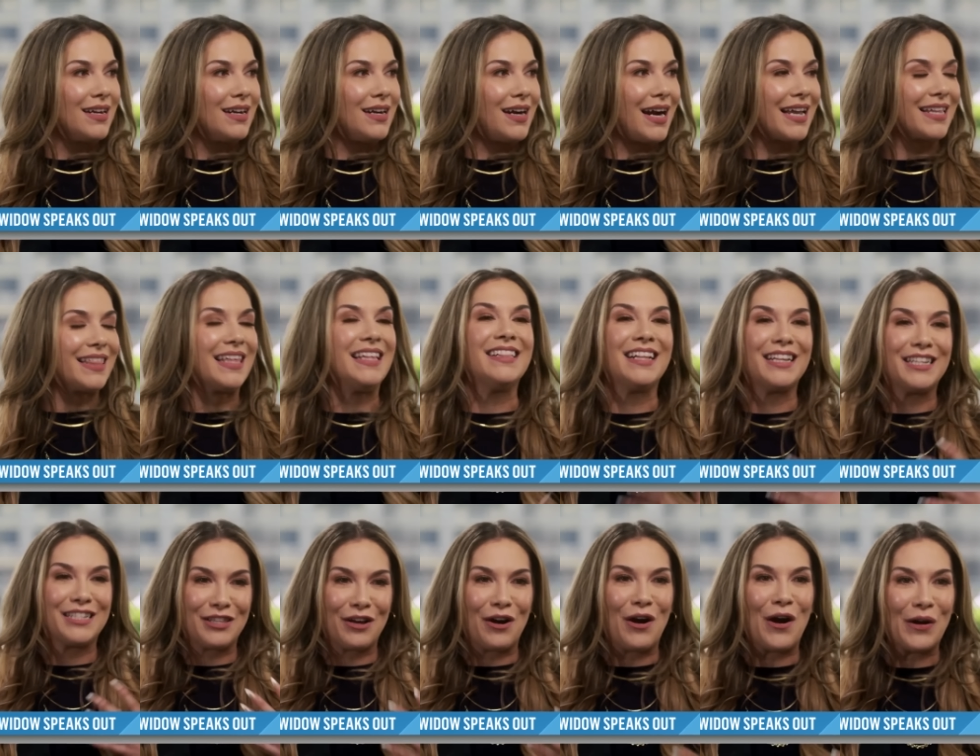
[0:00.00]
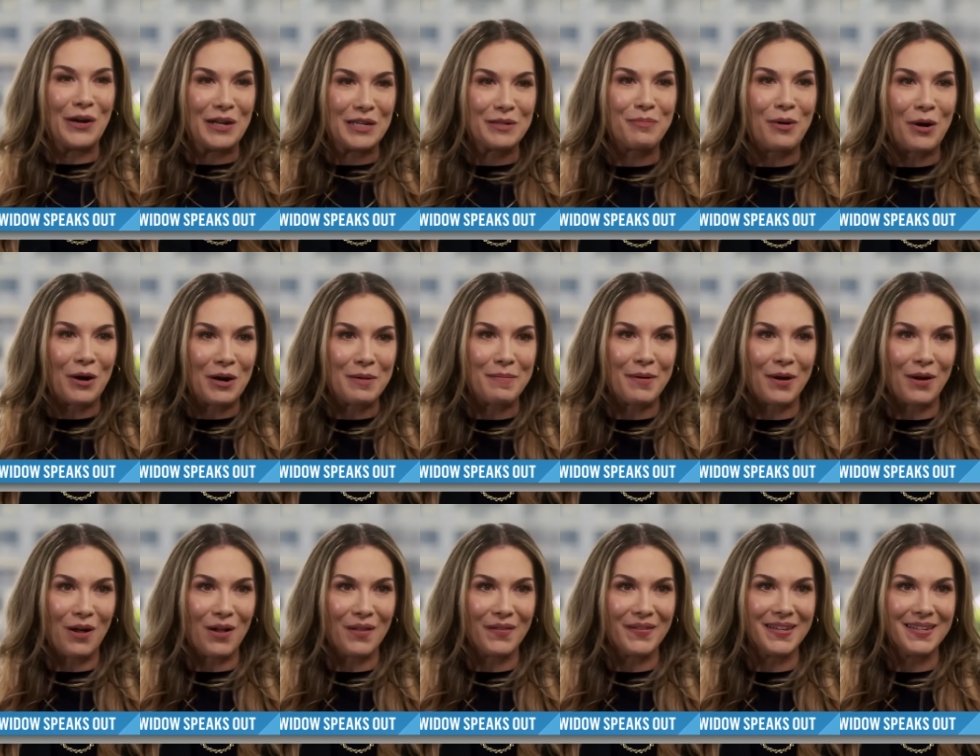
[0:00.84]
I think that's the hardest part about
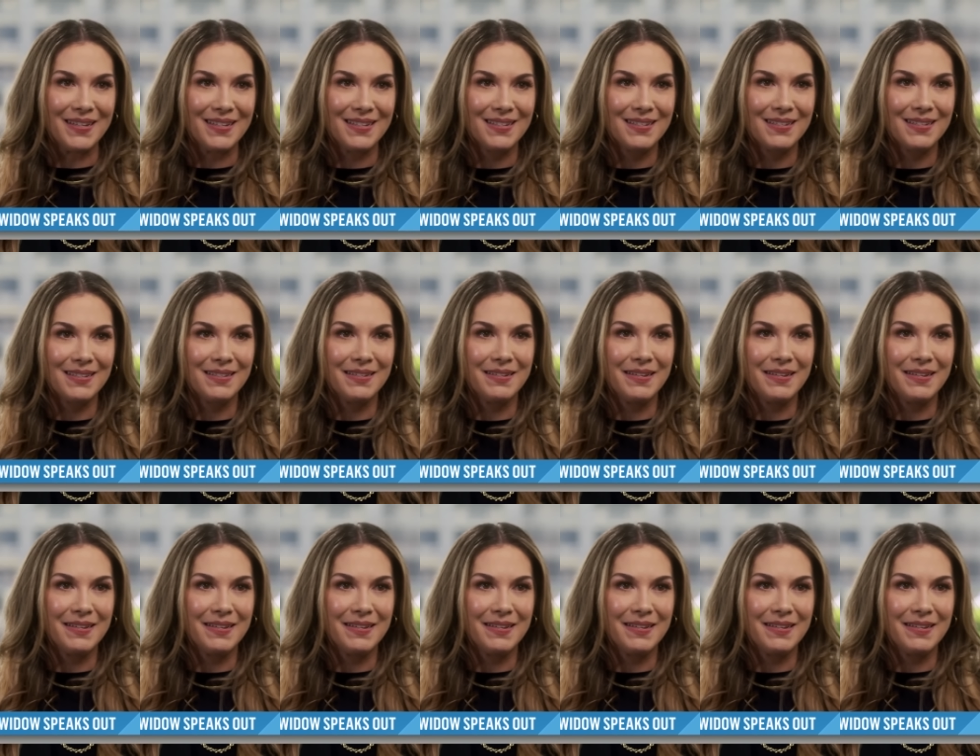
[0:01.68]
all this.